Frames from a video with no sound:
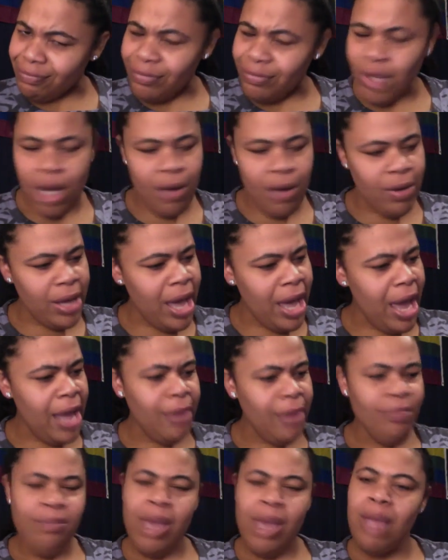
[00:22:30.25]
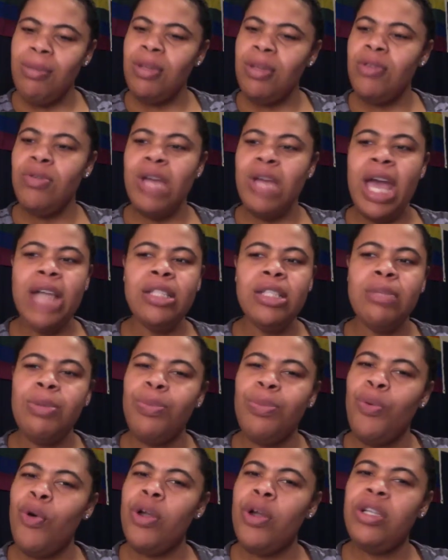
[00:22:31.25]
Okay, maybe you got some
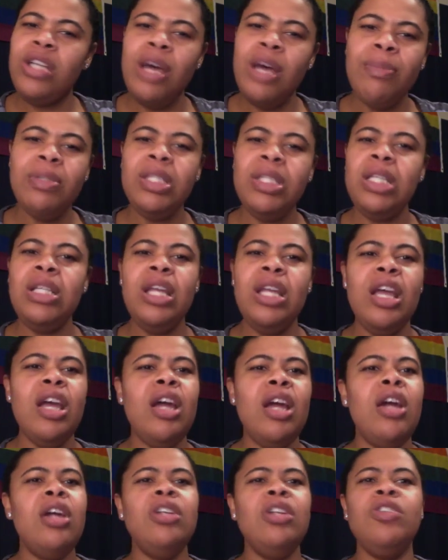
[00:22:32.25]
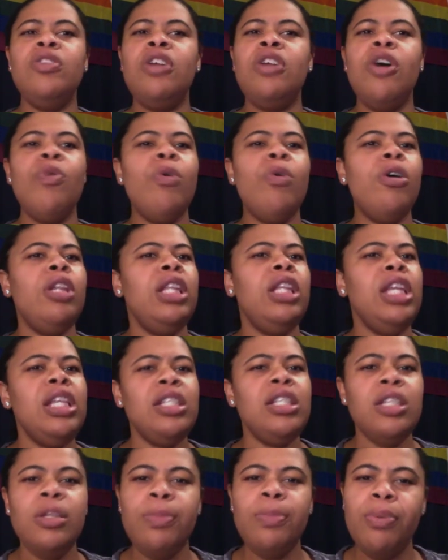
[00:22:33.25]
important numbers in there. You don't want to leak
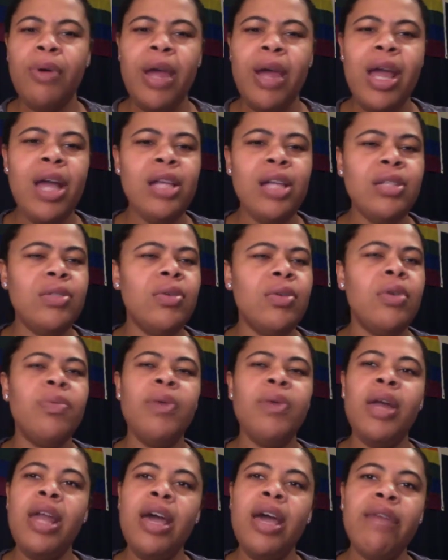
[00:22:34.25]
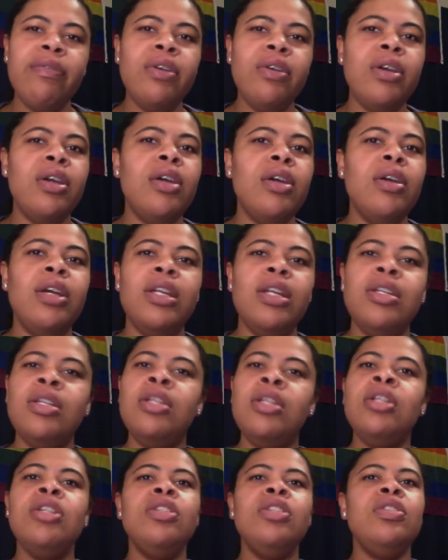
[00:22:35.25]
to the press or whatever. And,
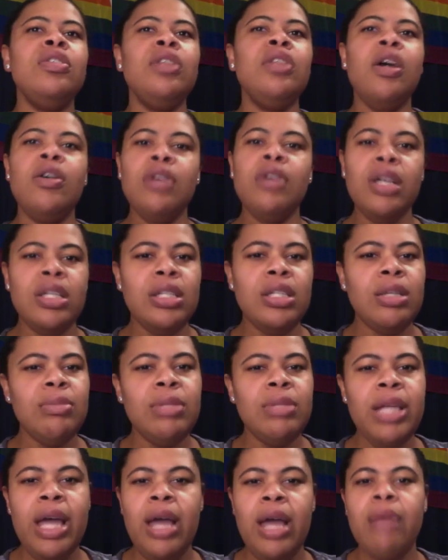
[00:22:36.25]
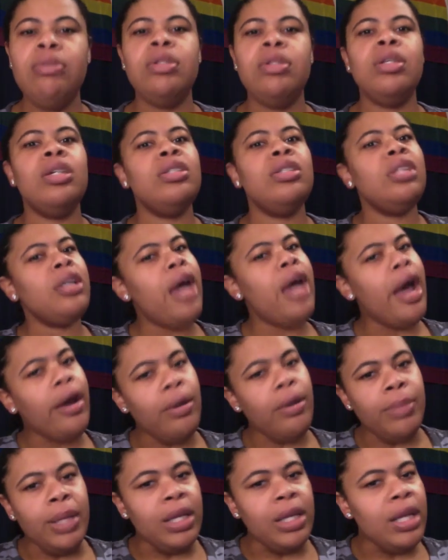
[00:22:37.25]
you know, because sometimes the
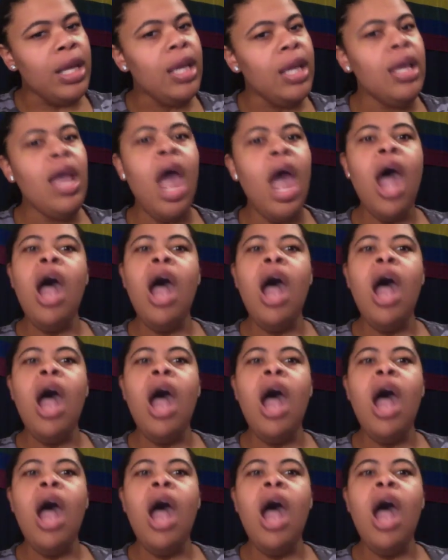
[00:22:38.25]
Chicago PD,